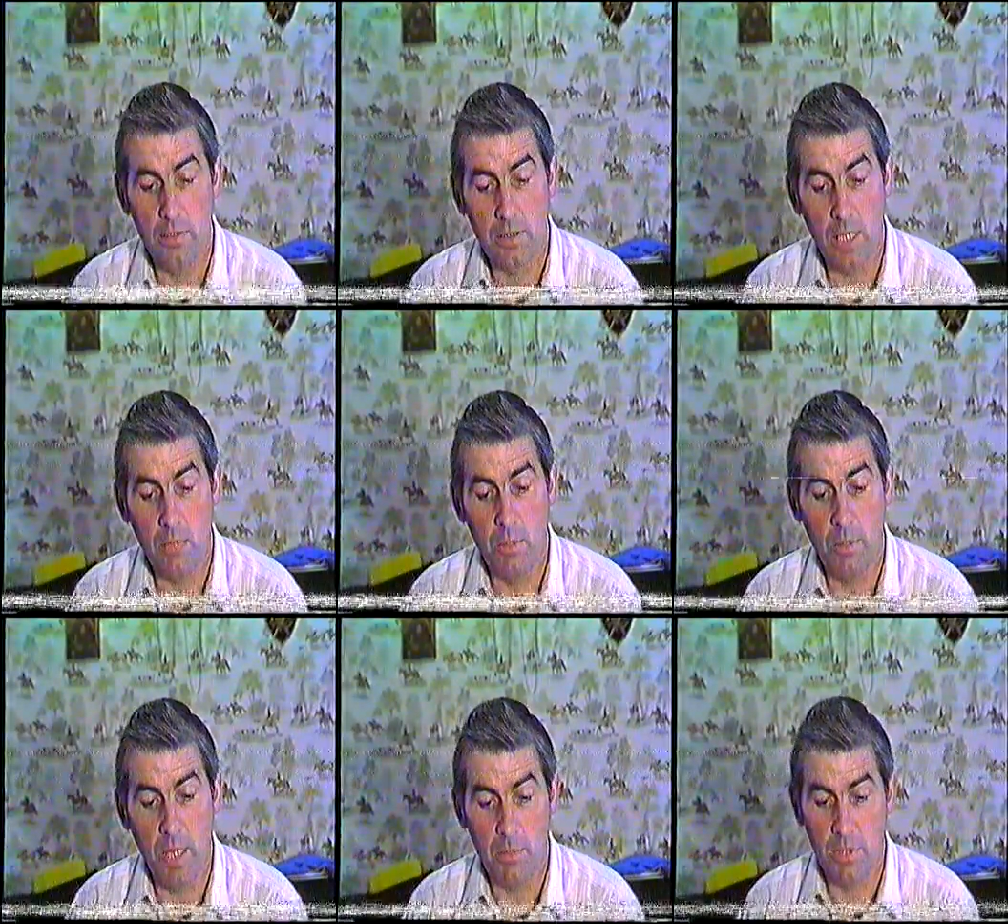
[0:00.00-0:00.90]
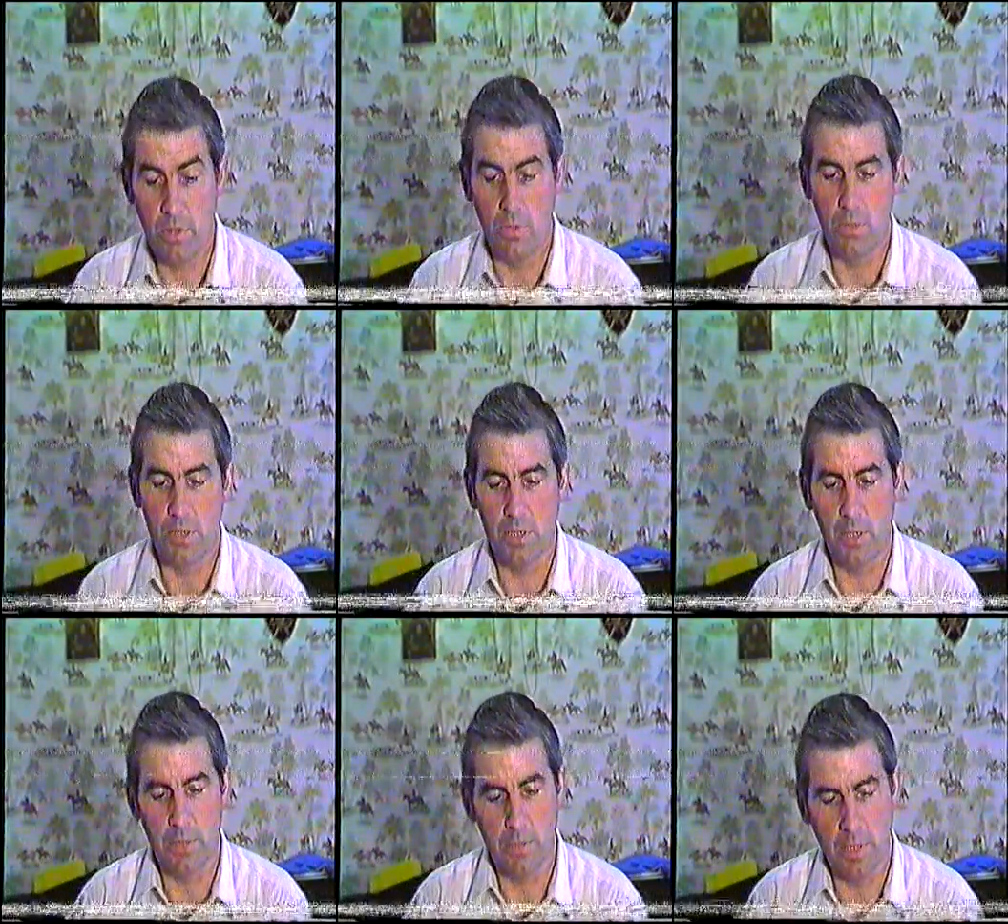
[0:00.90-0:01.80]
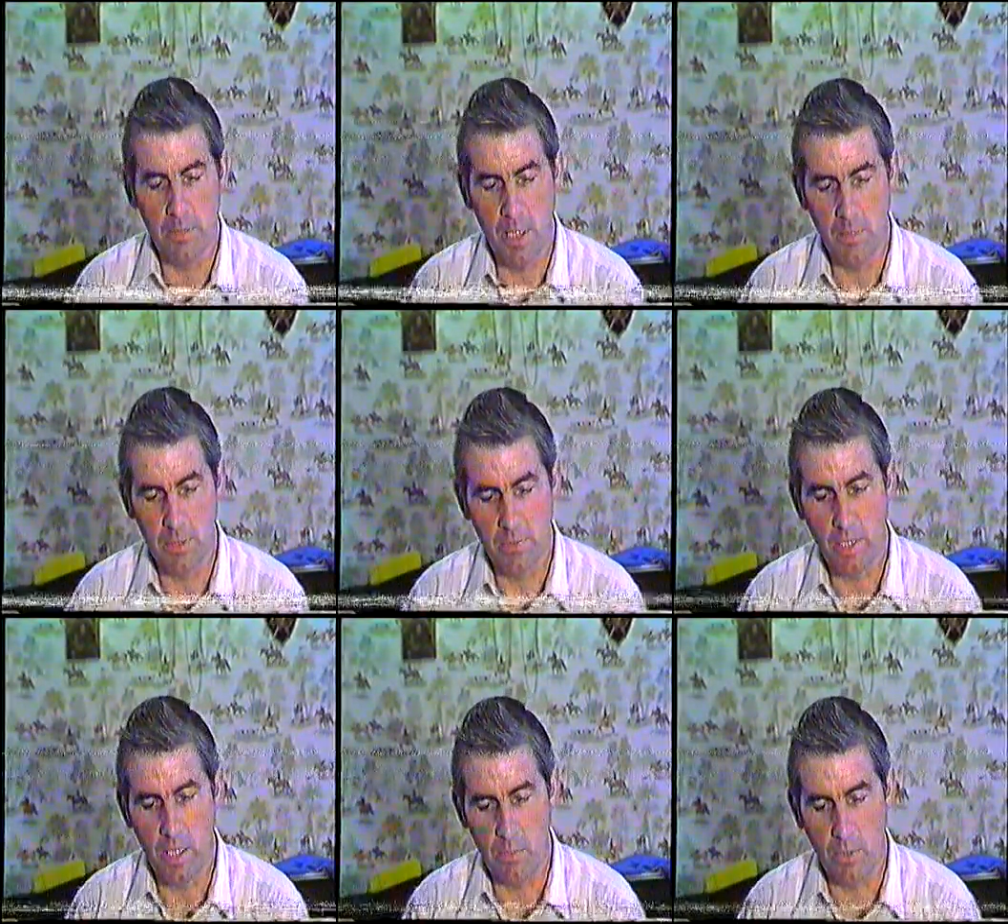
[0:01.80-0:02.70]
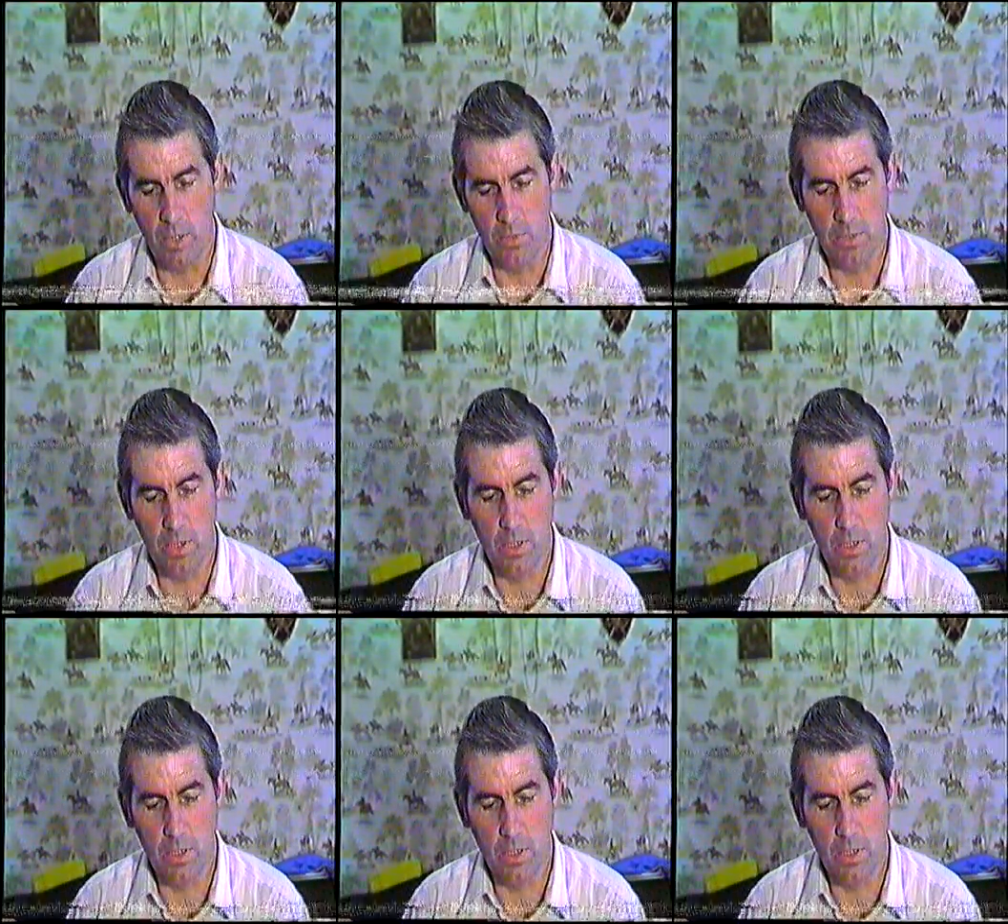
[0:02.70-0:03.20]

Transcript: Carrowmore-Palmer School was established by the Palmers of Carrowmore House.